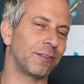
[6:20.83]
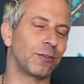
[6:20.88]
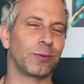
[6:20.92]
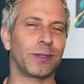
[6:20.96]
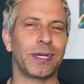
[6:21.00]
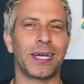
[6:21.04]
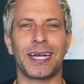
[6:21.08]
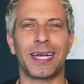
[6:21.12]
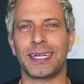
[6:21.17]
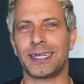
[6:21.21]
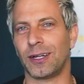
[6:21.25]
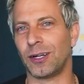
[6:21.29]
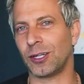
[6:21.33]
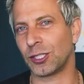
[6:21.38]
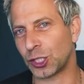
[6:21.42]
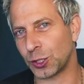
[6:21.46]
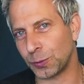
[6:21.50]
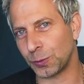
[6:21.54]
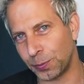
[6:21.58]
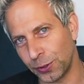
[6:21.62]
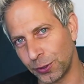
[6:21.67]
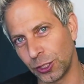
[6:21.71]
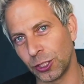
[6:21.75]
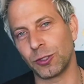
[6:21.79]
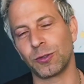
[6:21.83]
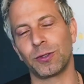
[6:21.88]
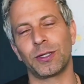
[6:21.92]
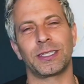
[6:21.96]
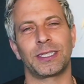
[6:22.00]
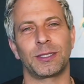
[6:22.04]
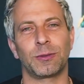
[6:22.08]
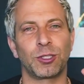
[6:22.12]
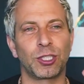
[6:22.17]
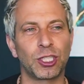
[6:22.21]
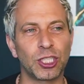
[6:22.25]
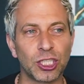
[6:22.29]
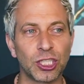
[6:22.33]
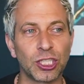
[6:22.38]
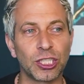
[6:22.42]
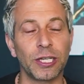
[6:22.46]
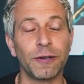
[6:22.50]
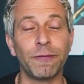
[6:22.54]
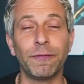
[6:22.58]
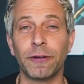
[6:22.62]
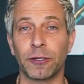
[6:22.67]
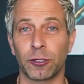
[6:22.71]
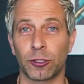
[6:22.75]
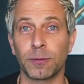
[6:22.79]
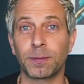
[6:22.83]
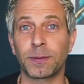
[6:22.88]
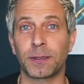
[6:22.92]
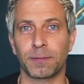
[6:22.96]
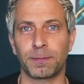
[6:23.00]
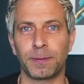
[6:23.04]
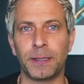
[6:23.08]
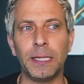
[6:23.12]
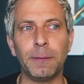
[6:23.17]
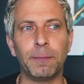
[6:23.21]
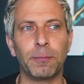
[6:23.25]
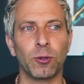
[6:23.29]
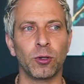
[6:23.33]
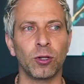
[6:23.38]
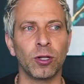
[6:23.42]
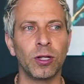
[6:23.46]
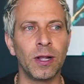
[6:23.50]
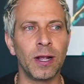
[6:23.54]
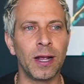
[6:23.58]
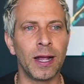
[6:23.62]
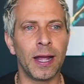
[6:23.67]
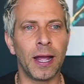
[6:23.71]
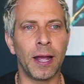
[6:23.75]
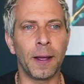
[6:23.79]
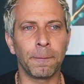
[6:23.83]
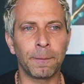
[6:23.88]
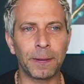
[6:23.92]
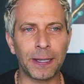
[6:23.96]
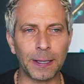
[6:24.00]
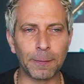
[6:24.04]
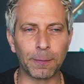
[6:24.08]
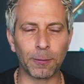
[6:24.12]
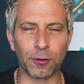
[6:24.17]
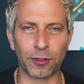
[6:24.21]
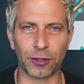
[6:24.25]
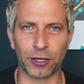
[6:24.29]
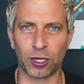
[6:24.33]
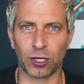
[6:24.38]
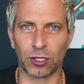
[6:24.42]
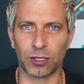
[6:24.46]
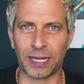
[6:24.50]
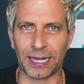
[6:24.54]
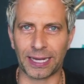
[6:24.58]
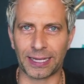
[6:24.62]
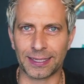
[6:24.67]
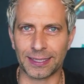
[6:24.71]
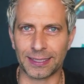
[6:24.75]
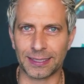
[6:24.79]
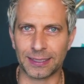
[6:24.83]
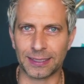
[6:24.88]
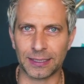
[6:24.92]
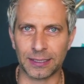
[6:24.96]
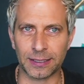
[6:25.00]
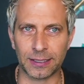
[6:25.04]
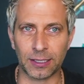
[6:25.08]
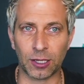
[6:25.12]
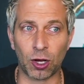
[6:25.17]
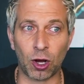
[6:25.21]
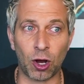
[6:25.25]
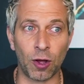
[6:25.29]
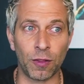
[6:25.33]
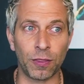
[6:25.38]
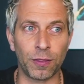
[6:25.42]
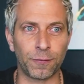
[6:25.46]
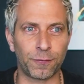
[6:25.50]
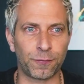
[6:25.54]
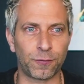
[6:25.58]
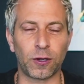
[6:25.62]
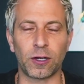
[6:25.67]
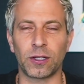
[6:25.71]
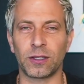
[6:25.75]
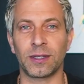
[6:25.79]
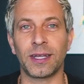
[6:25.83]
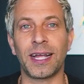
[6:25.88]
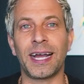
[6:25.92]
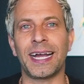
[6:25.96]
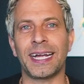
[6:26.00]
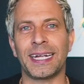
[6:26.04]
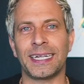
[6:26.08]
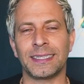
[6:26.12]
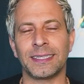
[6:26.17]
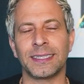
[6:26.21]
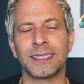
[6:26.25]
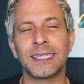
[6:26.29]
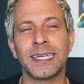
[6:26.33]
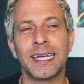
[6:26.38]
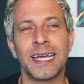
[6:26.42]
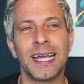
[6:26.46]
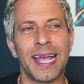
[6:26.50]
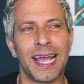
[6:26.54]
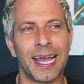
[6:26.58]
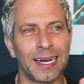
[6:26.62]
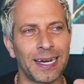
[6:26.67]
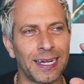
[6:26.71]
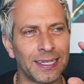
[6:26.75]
we had entrepreneurs. It was just different groups of people, people that are like on the front lines. And I